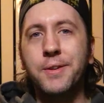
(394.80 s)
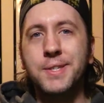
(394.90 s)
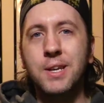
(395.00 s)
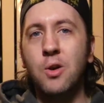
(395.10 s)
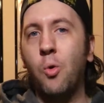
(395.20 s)
All of a
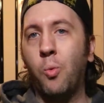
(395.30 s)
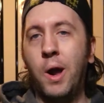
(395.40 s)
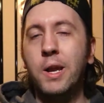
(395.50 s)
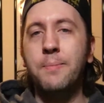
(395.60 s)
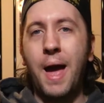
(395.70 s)
sudden,
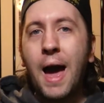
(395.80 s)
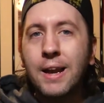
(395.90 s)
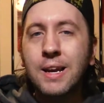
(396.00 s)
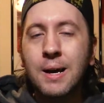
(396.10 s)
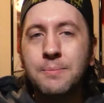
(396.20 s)
random
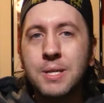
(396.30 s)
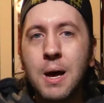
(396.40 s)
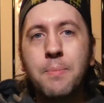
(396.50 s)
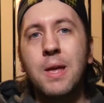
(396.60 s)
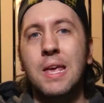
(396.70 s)
ad comes
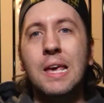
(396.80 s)
up